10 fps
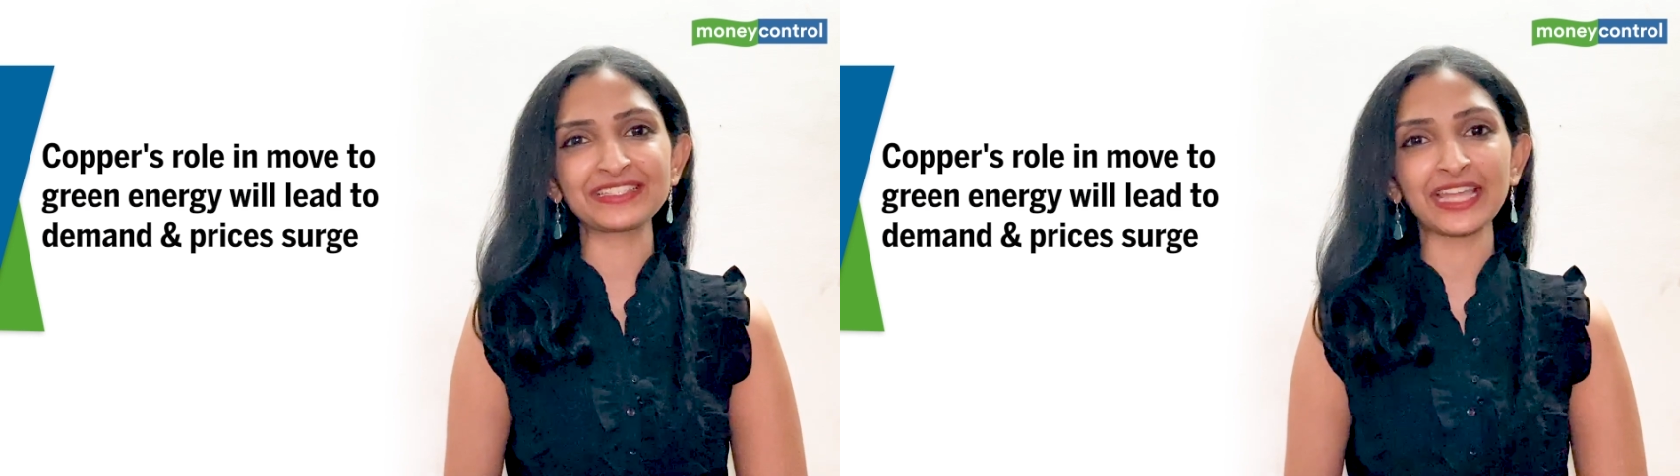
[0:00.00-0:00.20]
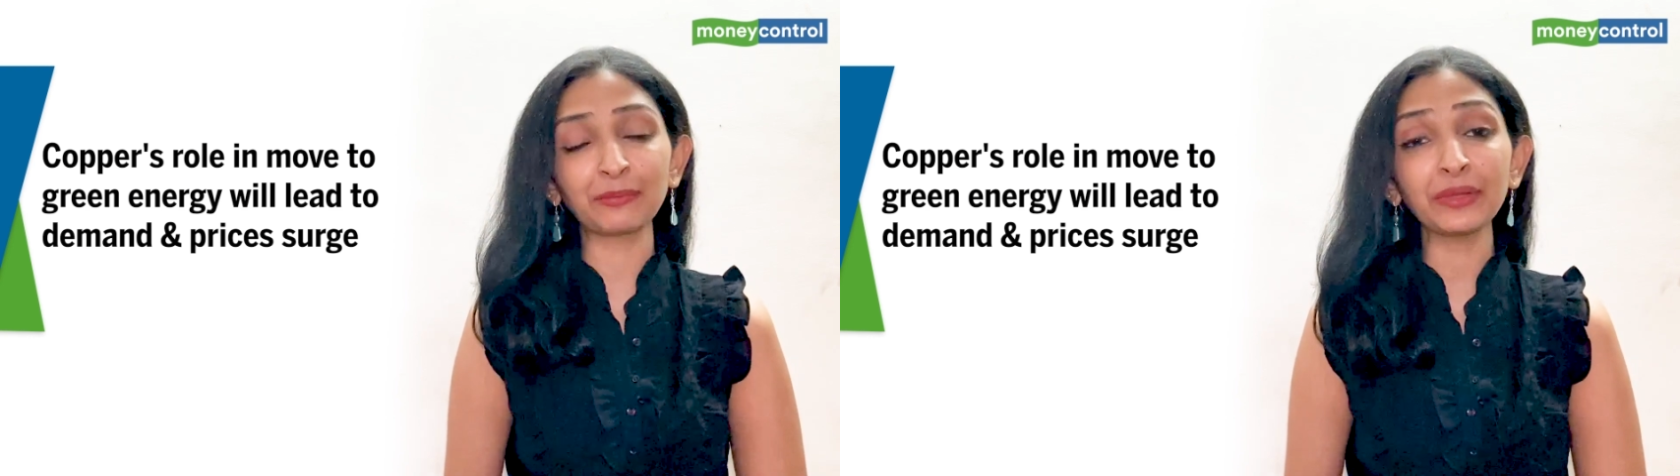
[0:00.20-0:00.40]

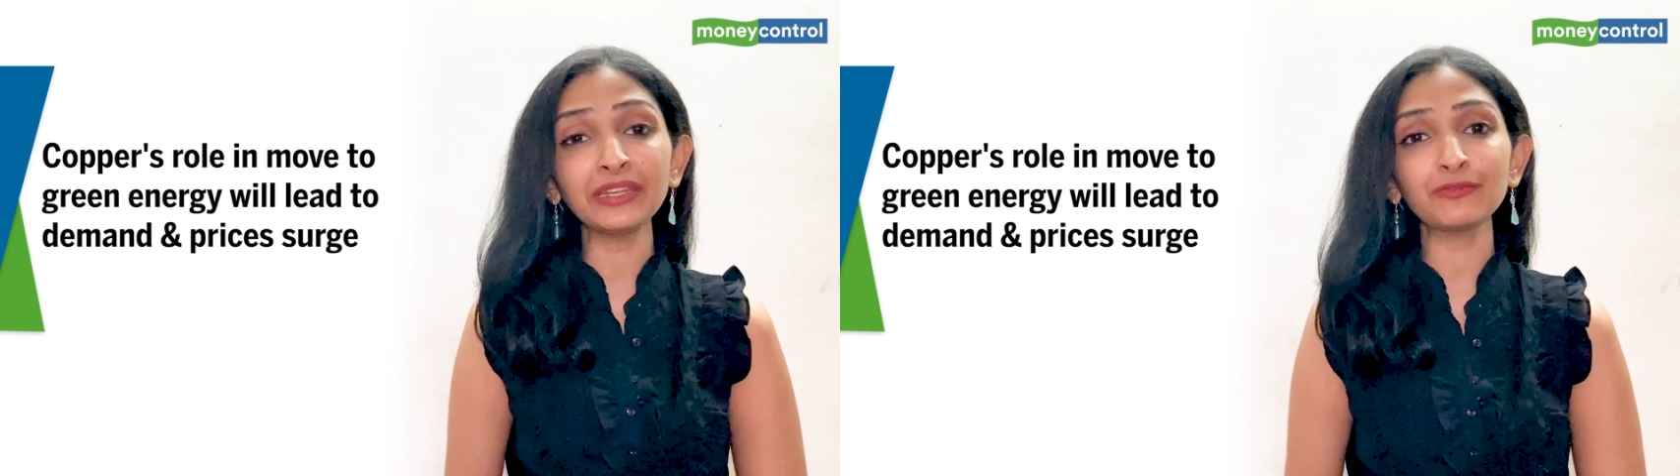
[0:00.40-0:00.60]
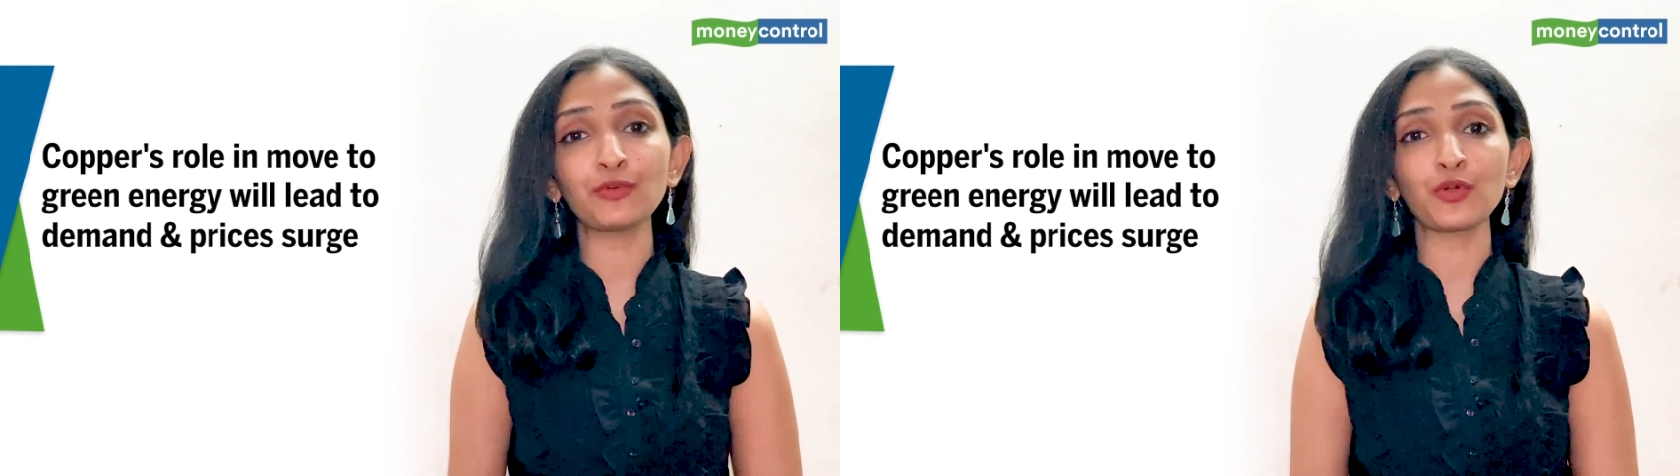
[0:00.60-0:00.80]

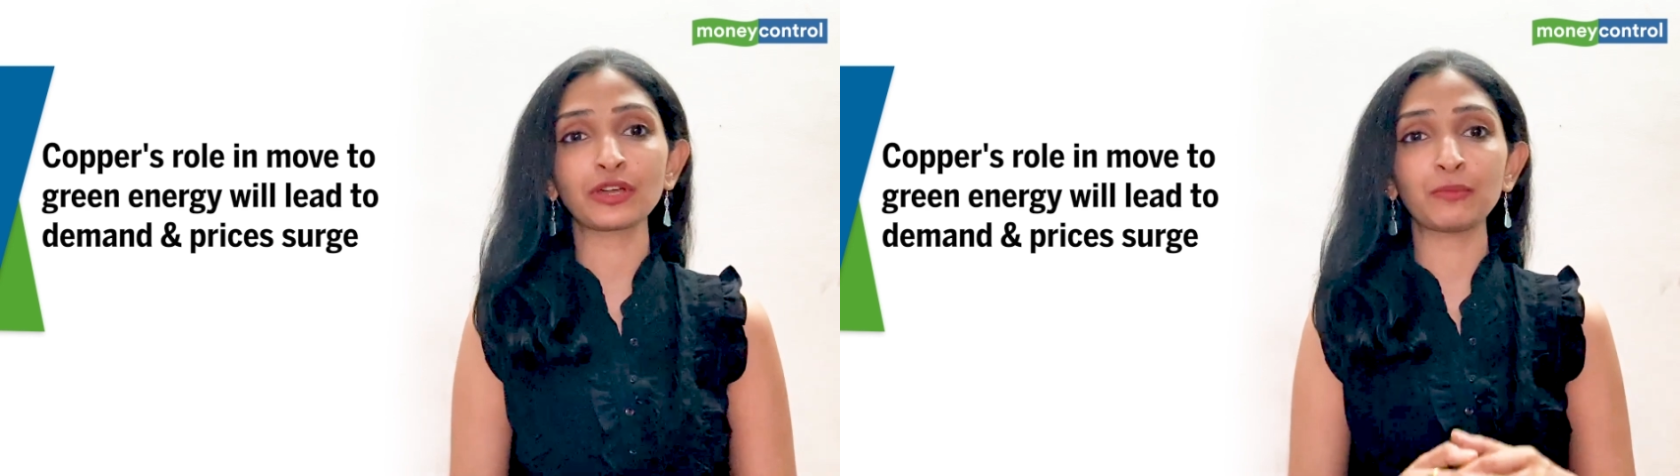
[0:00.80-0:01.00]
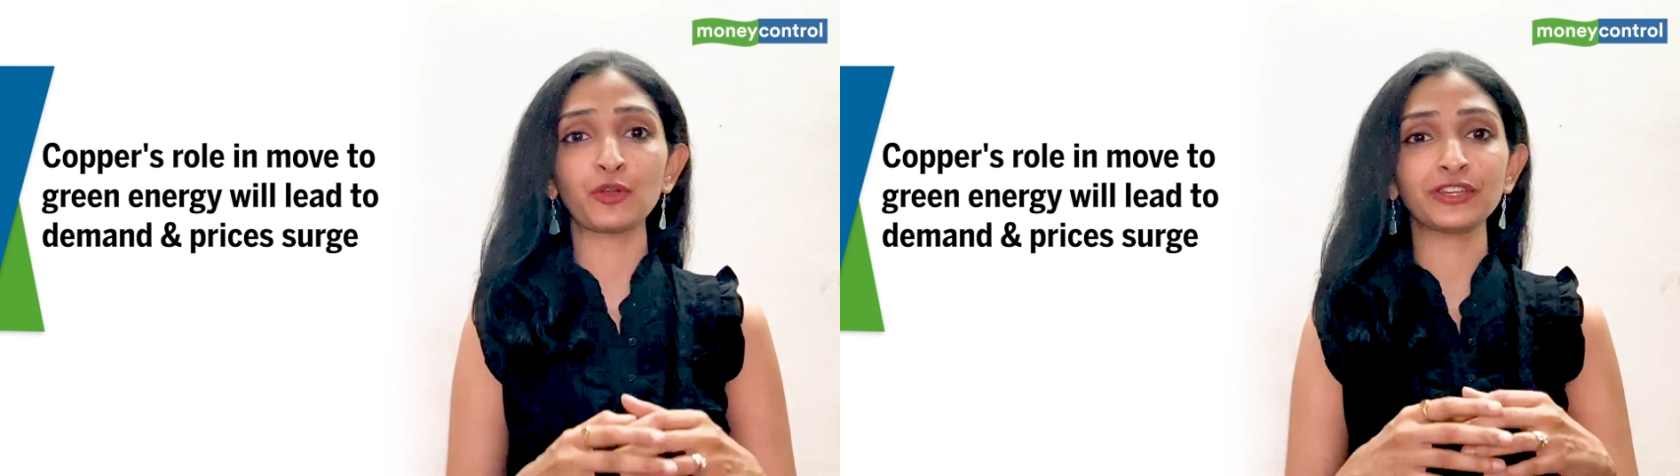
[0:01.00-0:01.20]
segment for
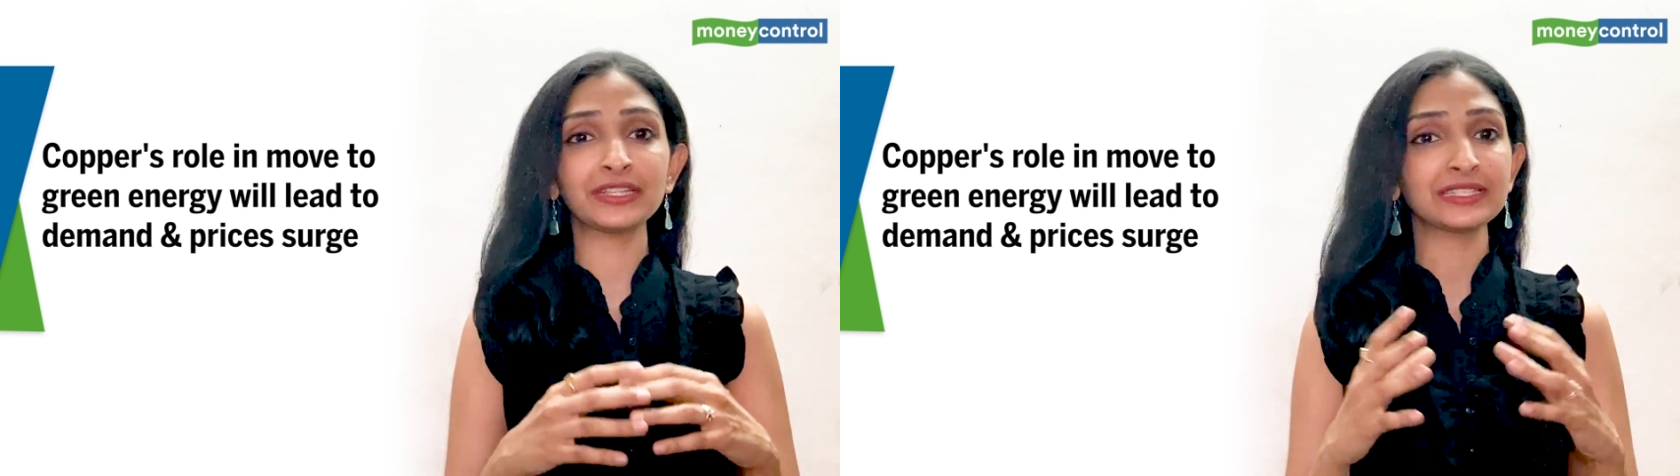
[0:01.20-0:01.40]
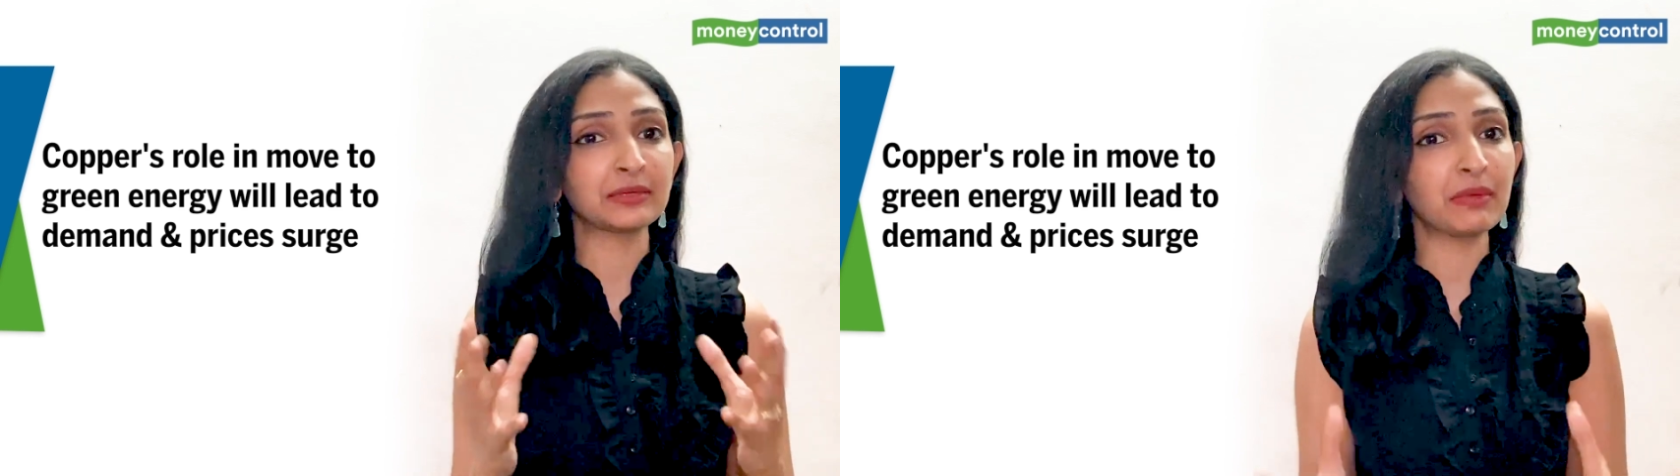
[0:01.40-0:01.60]

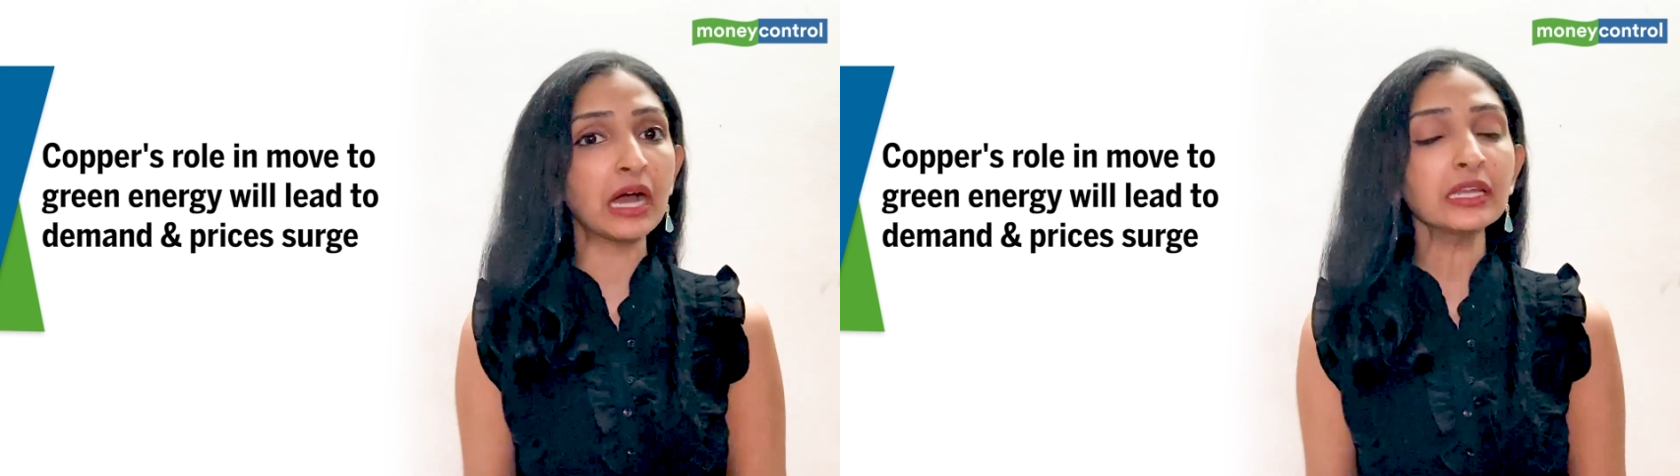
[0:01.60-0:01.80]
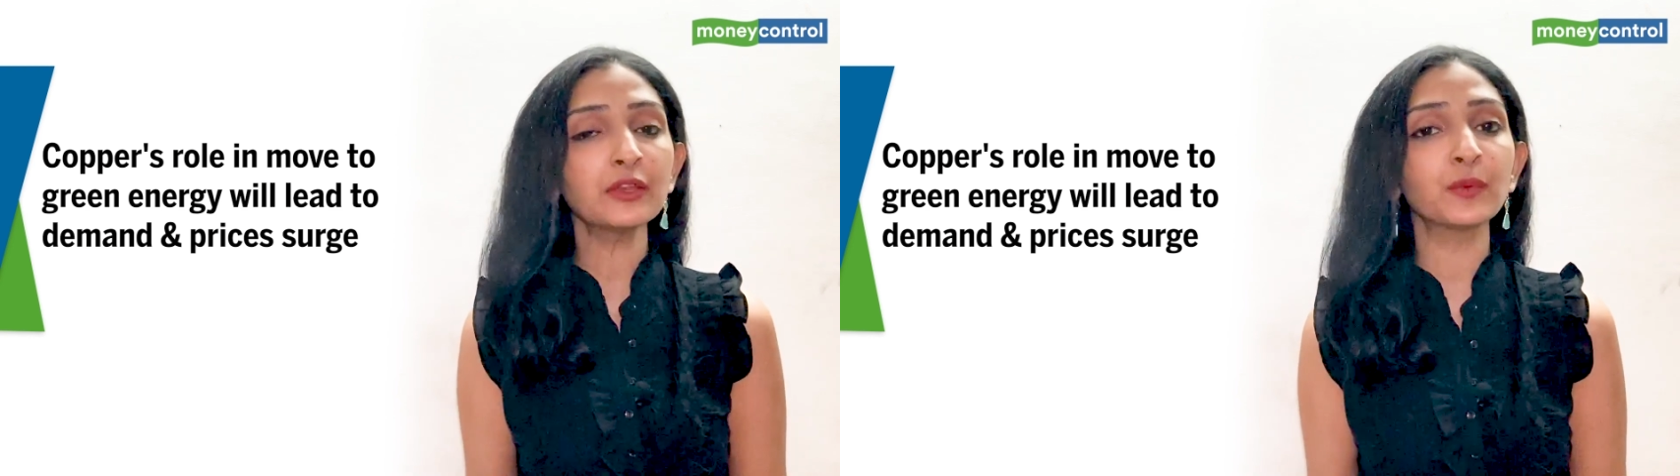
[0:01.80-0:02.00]
commodities
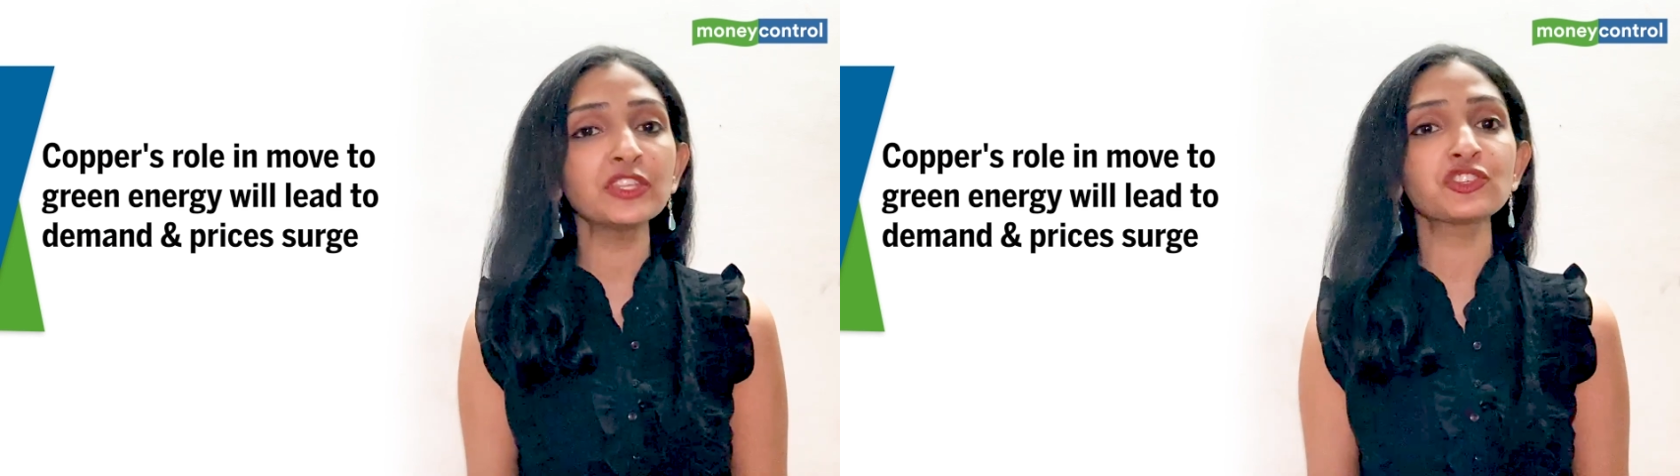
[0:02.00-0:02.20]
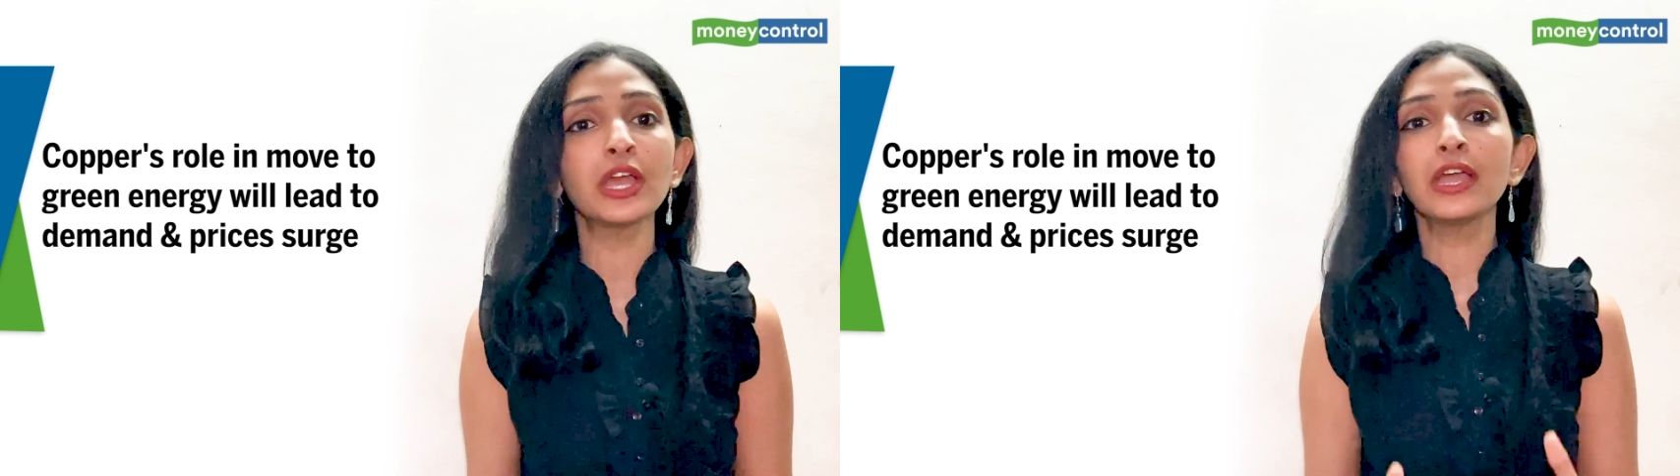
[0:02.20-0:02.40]
demand in
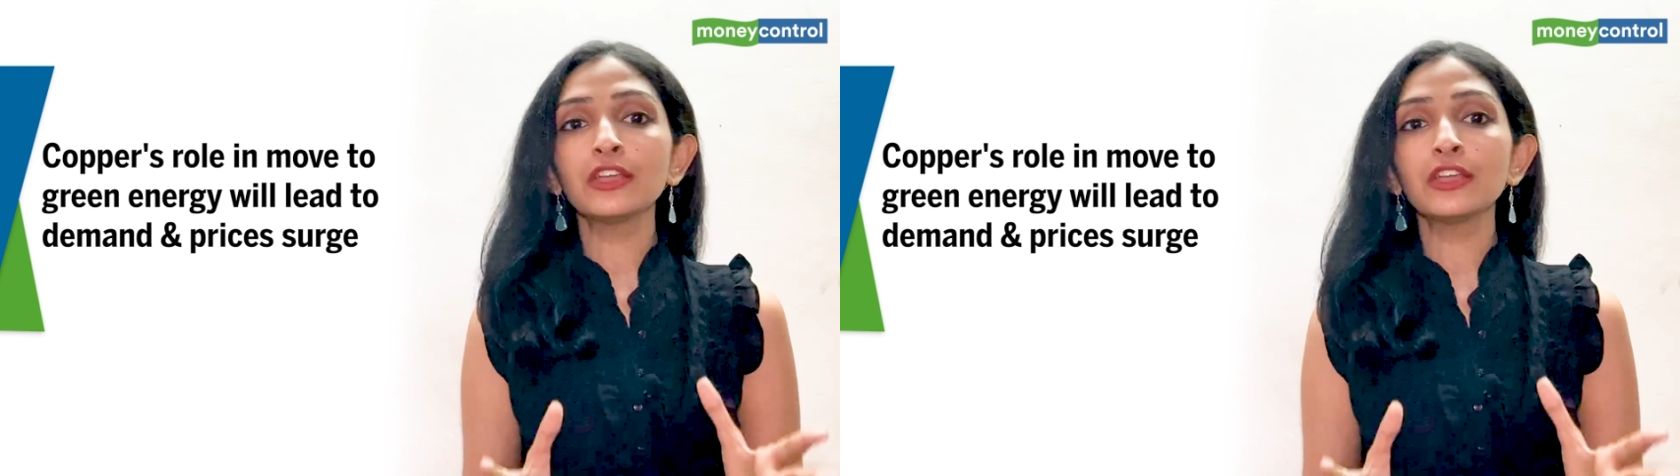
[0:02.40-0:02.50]
which